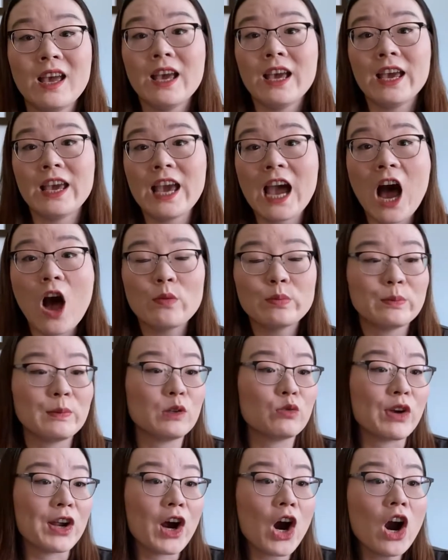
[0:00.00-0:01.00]
He helped me
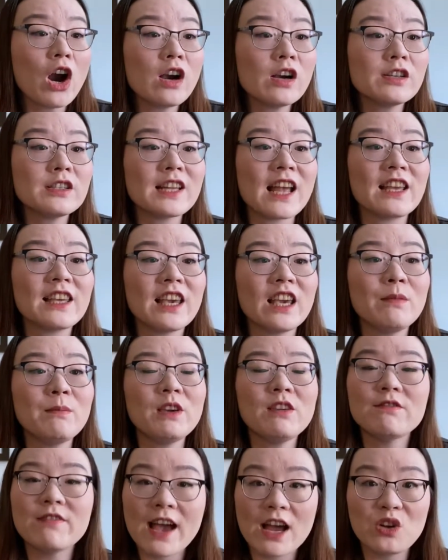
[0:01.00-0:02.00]
rehearse and gave me
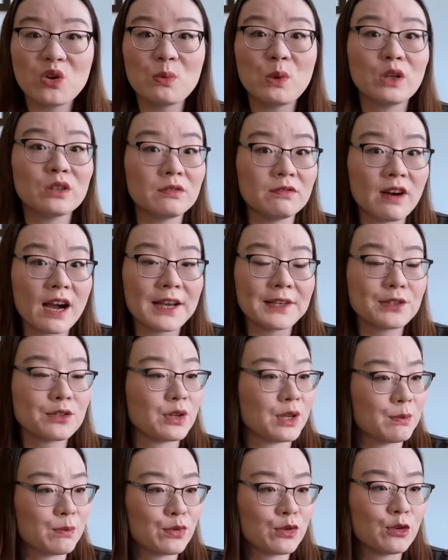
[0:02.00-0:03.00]
valuable advice to
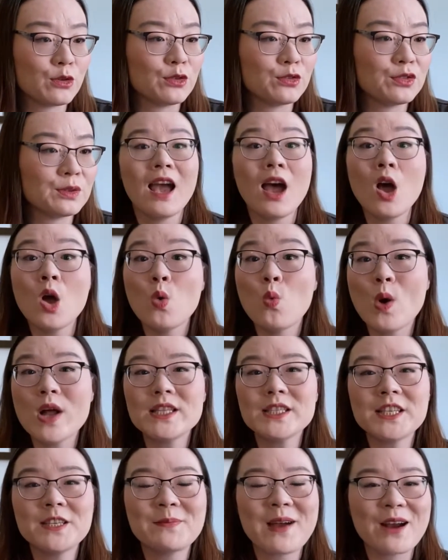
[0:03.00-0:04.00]
improve. One
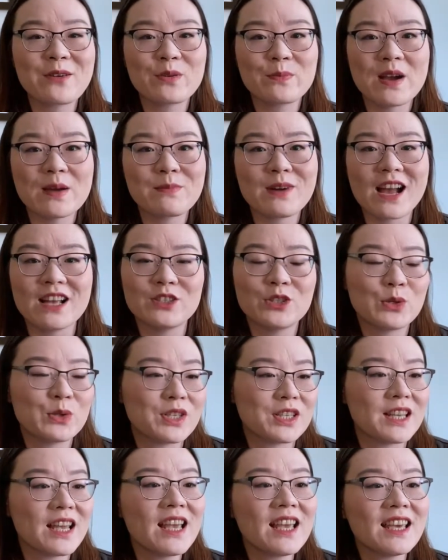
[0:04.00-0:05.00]
tip I remember until
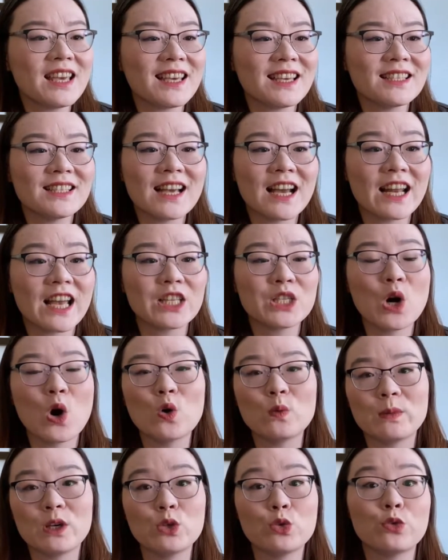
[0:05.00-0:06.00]
today is that he
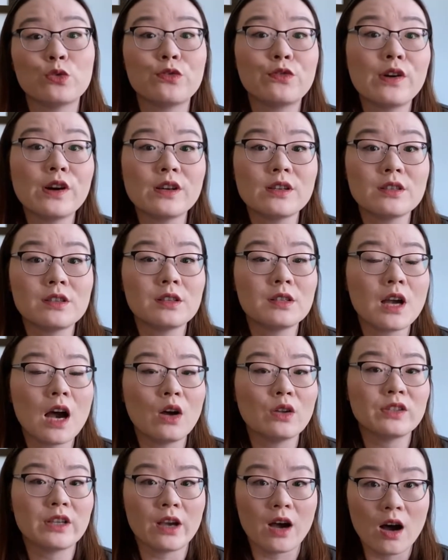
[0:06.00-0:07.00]
told me to first
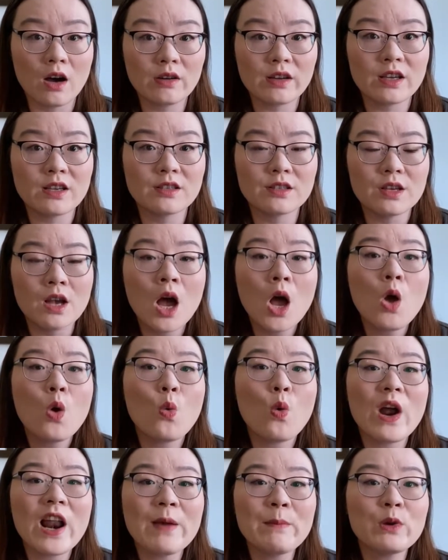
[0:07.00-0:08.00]
tell the audience
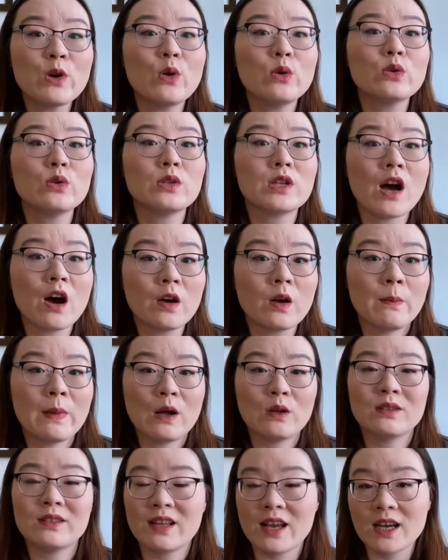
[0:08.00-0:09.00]
what I'm going to talk
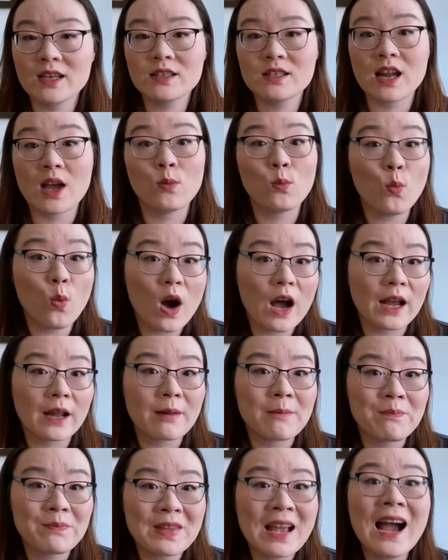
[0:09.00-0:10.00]
about next and why,
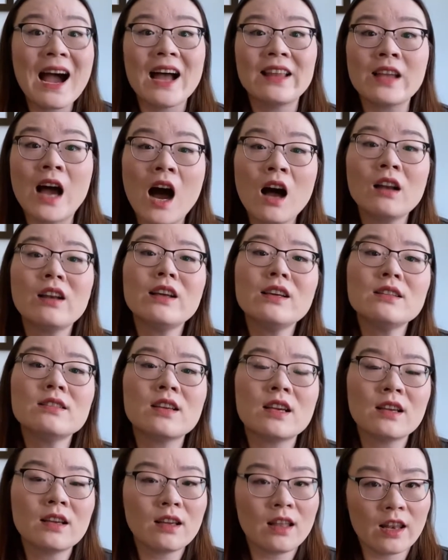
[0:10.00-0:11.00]
and only
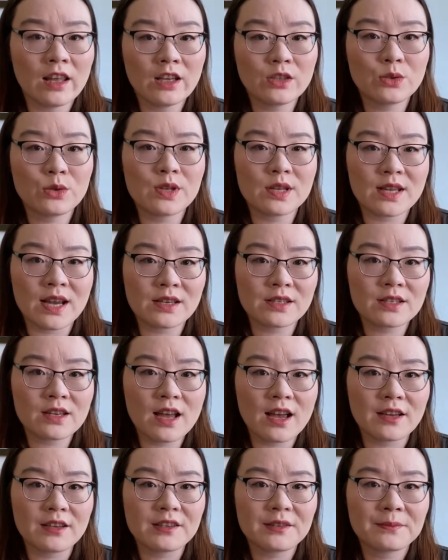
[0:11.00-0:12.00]
then click to the next
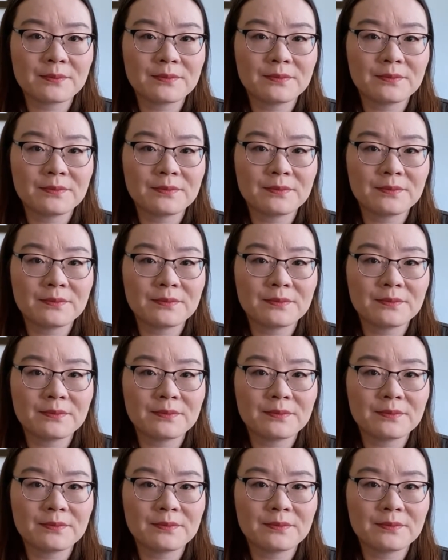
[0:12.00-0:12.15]
slide.